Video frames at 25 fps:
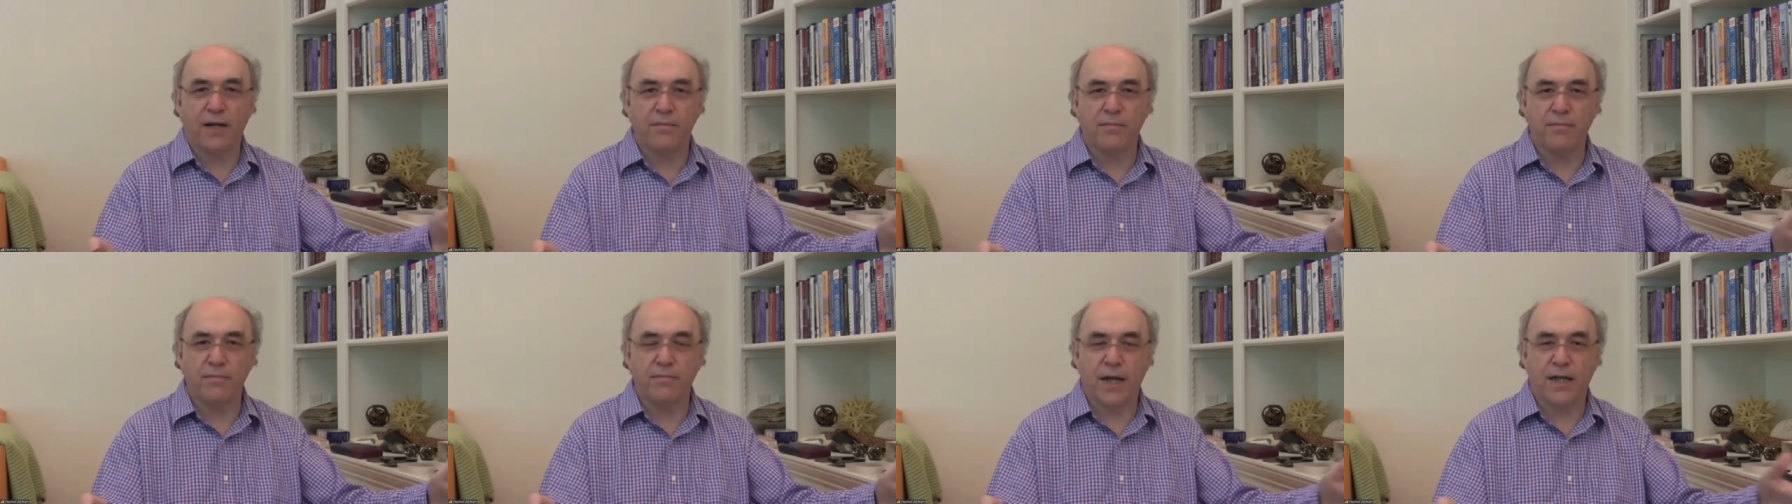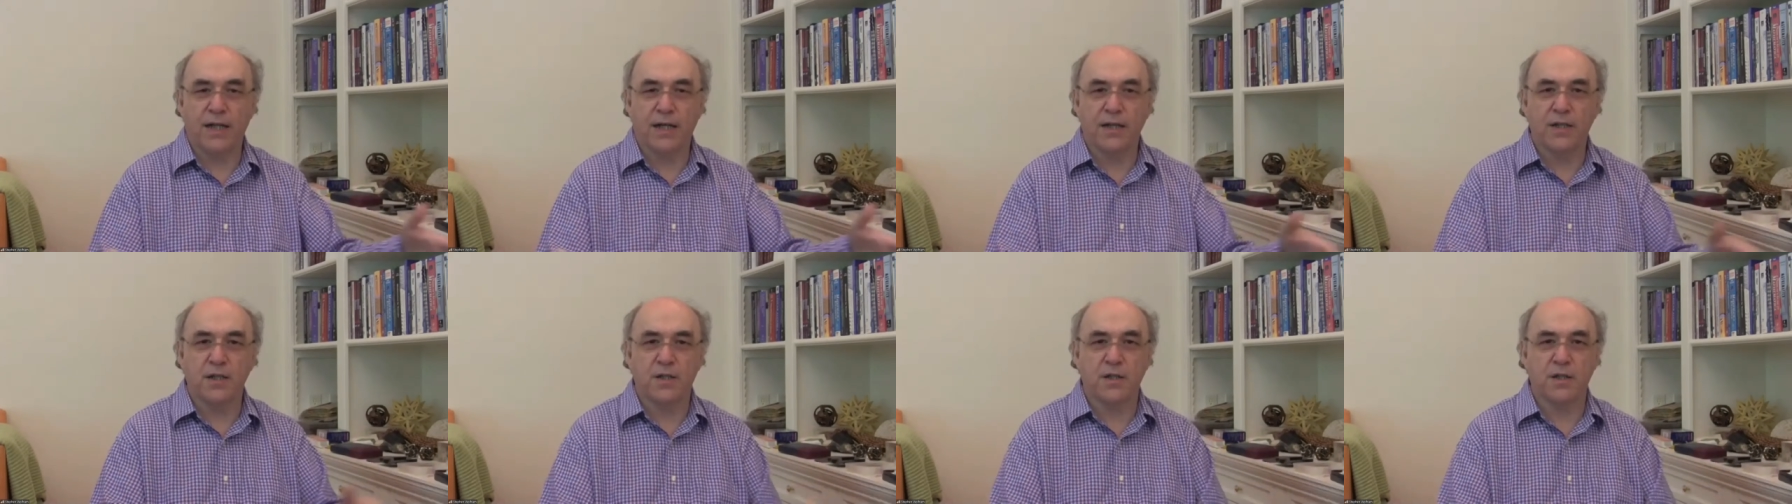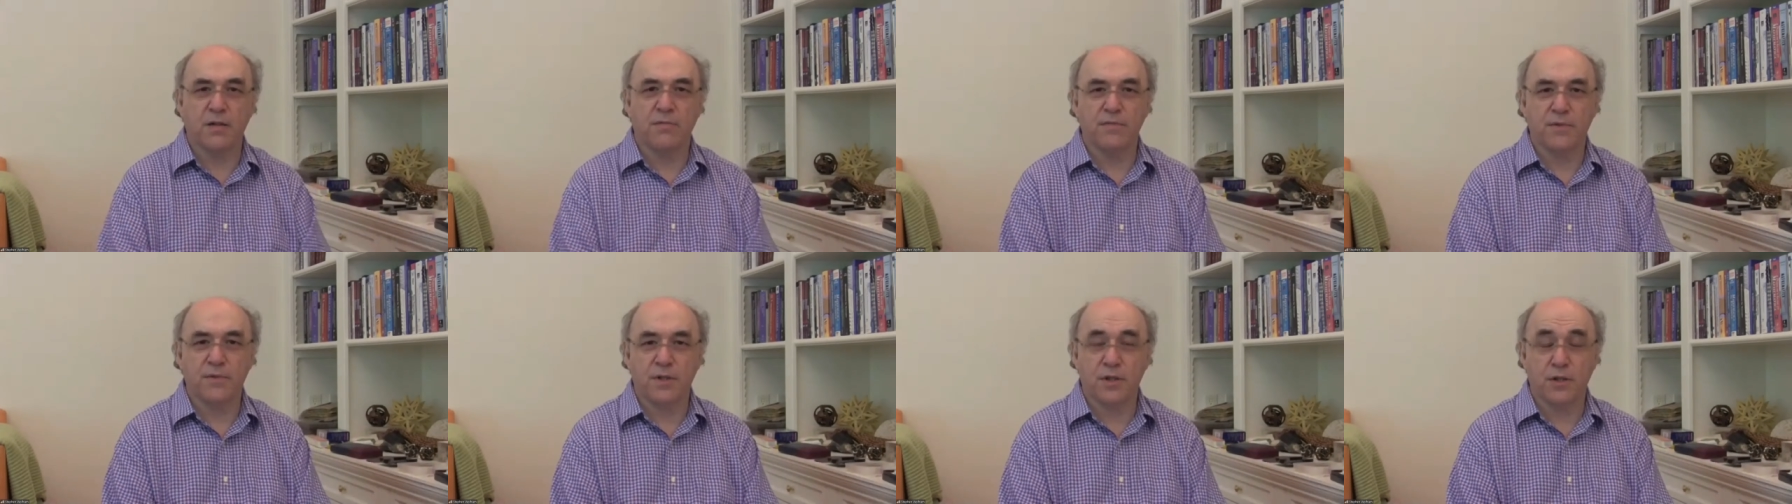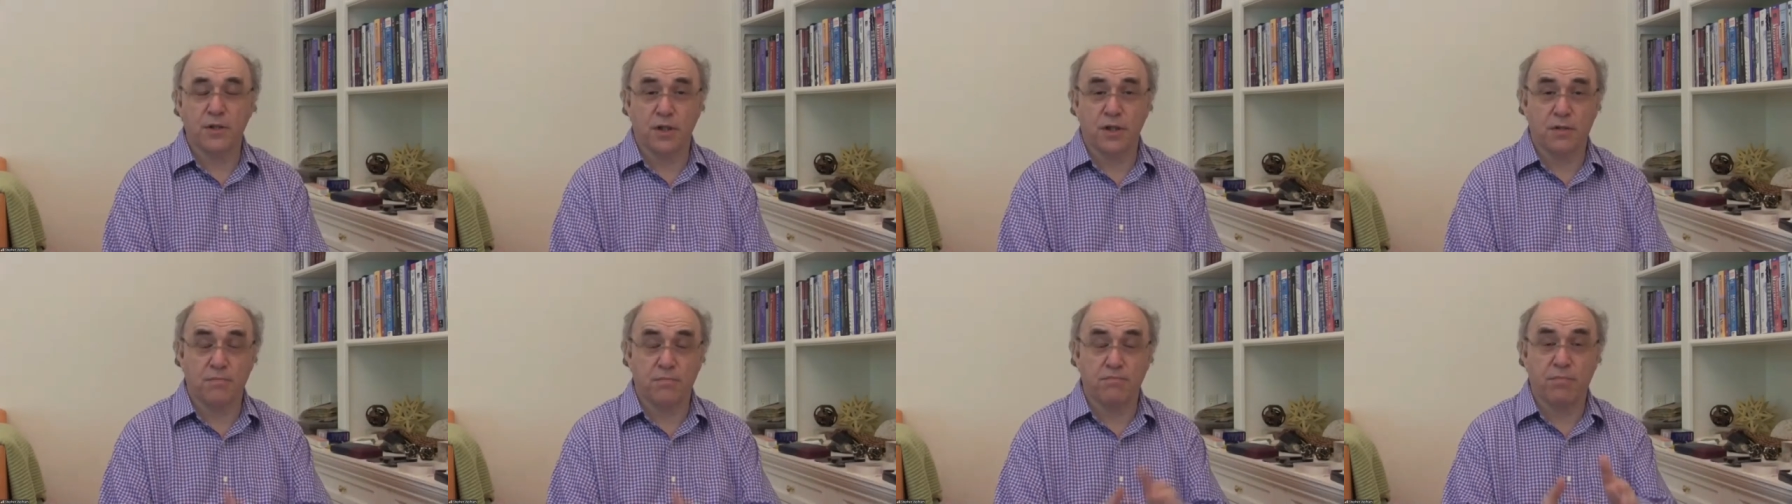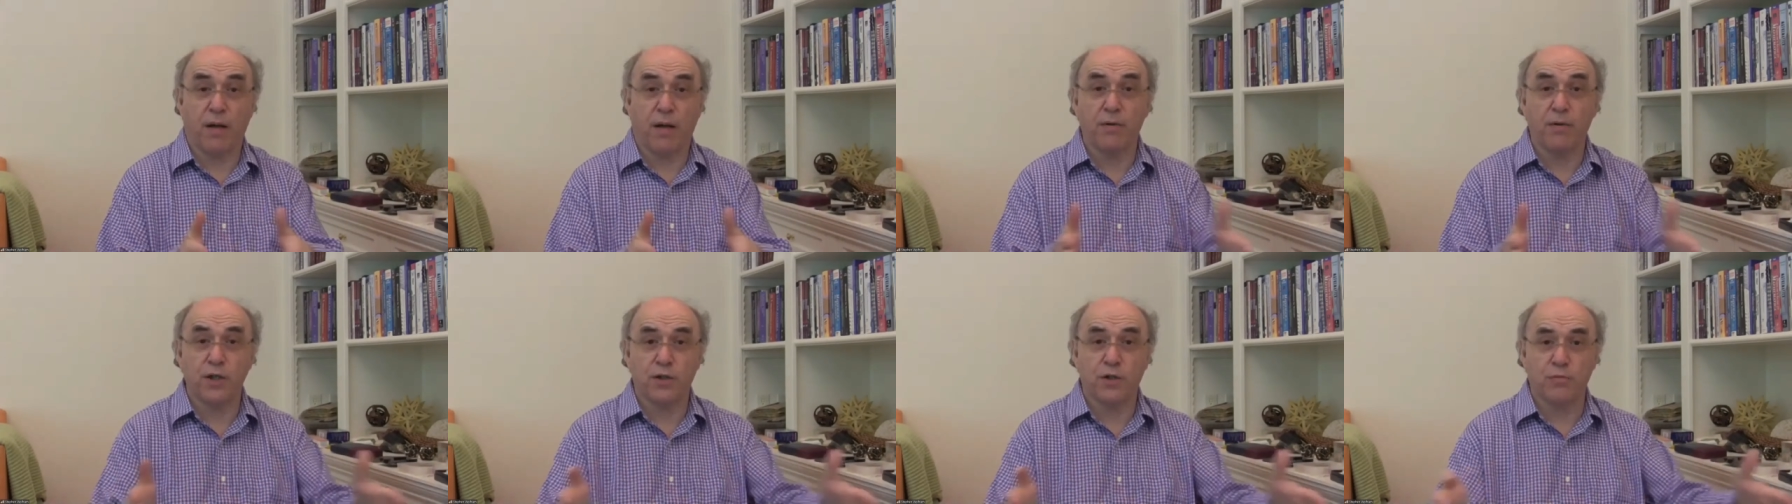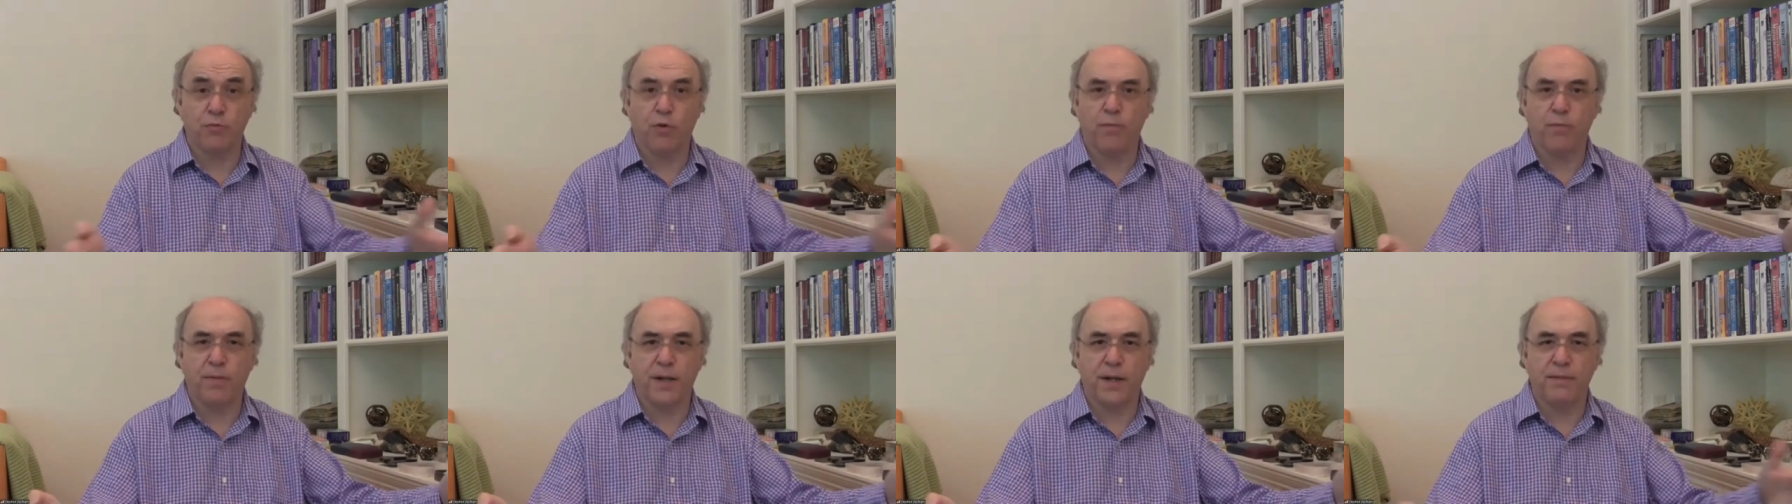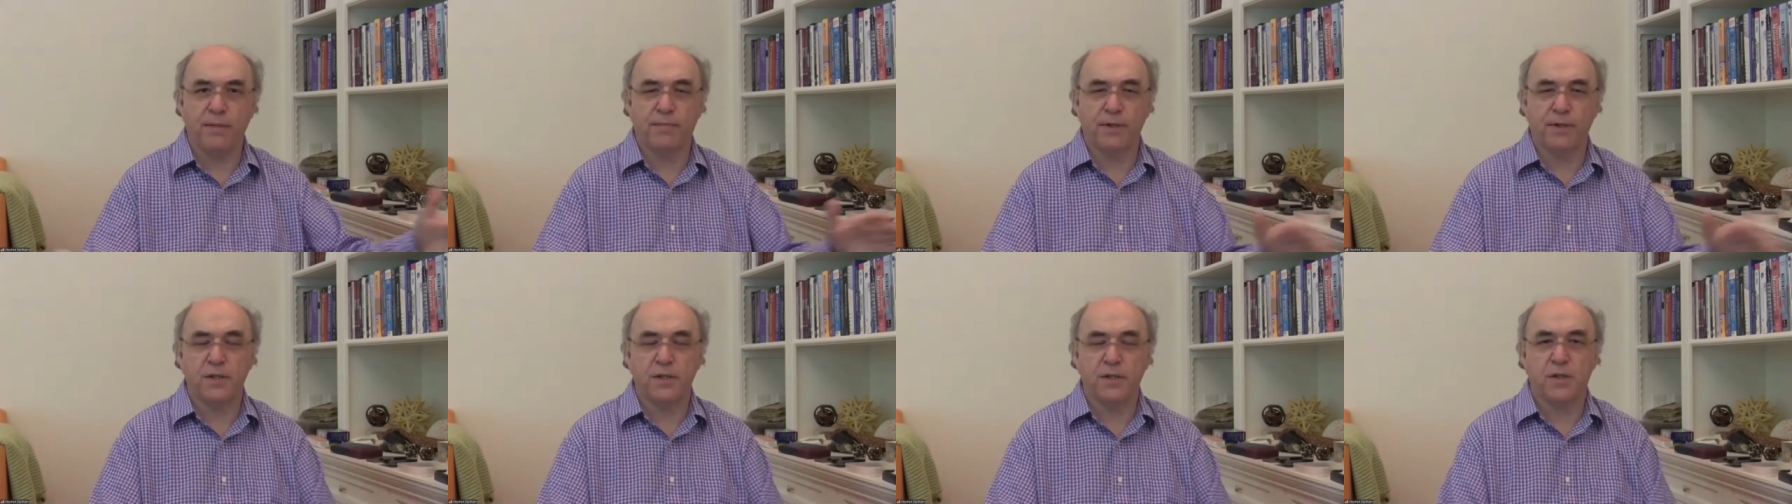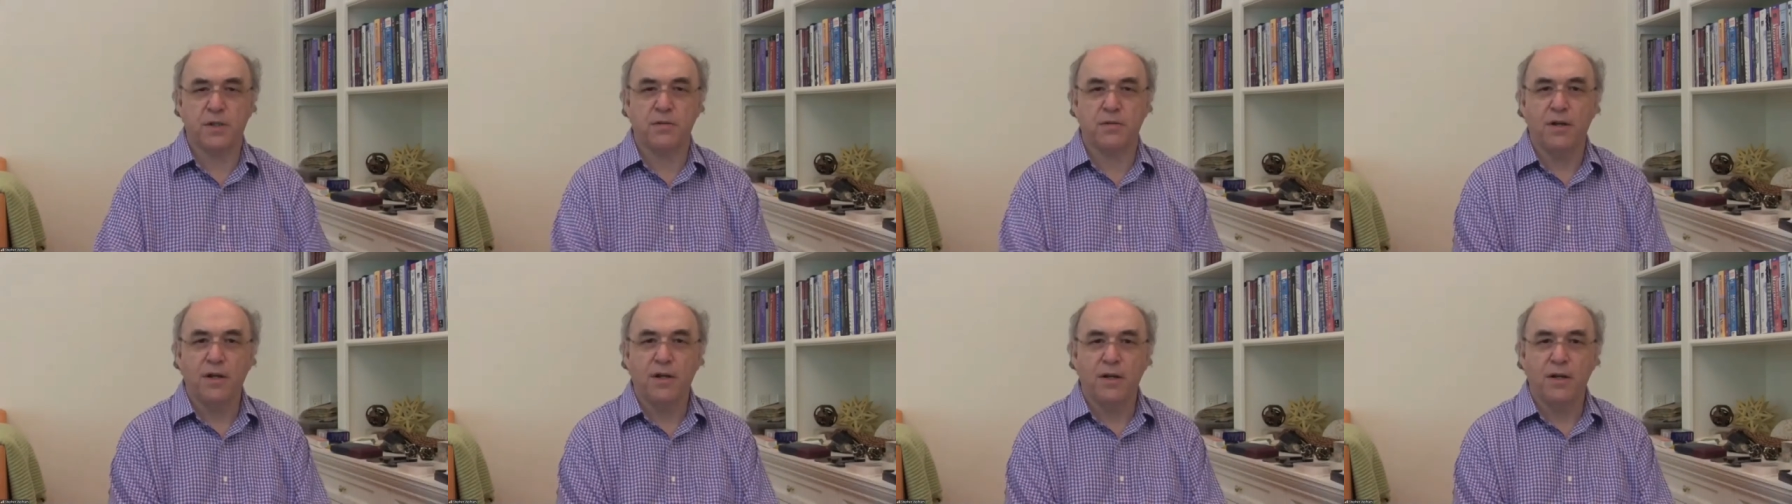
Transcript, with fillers: mechanism to just publish more papers,